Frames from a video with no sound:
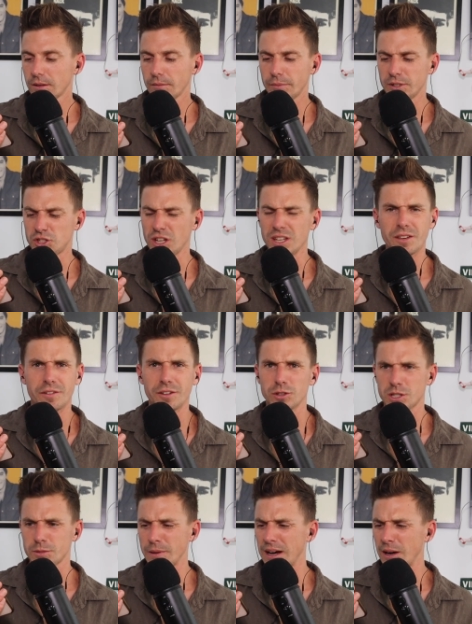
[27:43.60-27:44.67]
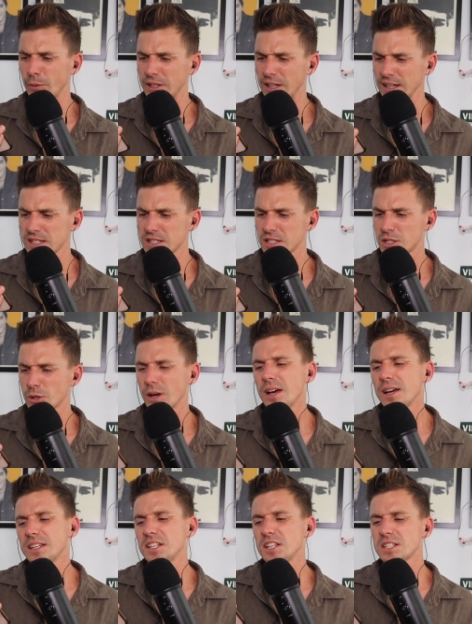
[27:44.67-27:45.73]
But gee, you feel smart when you listen to it.
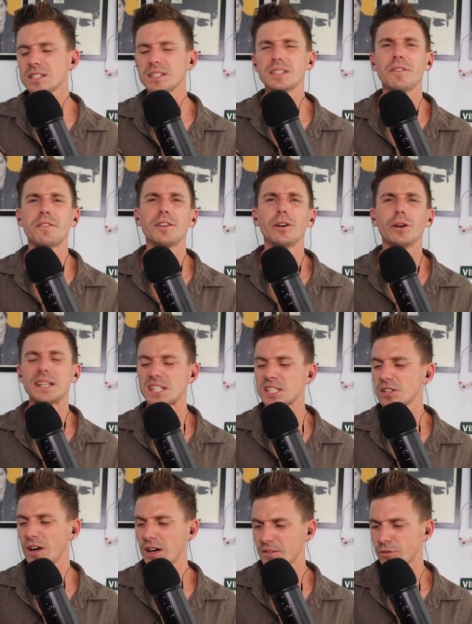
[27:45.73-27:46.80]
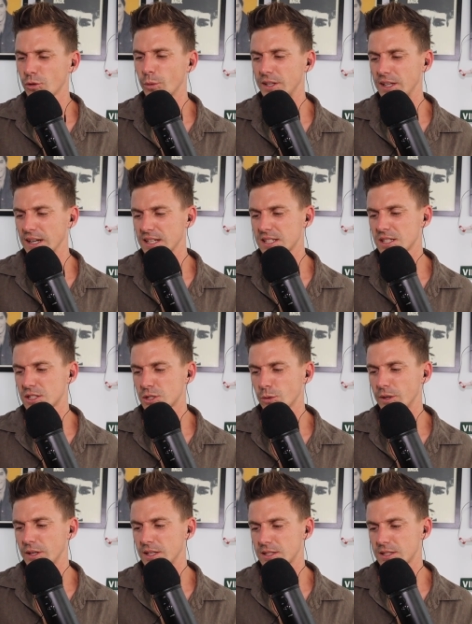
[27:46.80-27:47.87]
You just, you feel insightful when you listen to
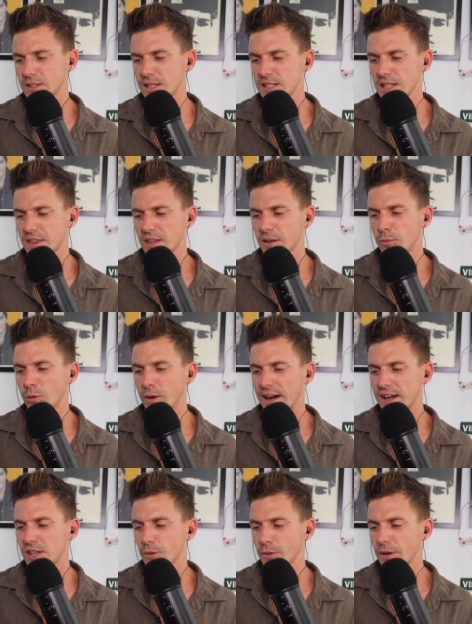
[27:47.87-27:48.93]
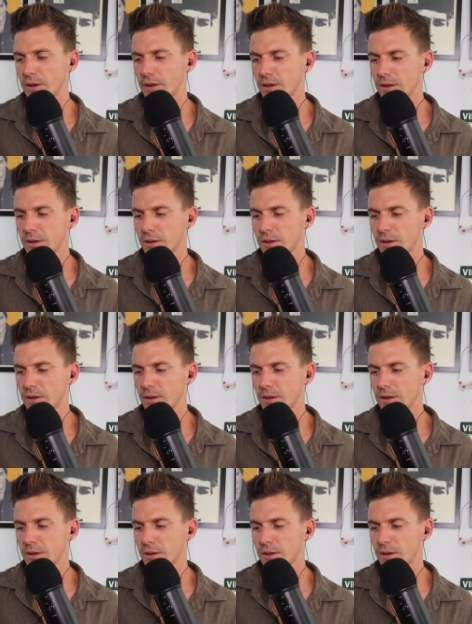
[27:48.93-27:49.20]
it is, is I think more accurate.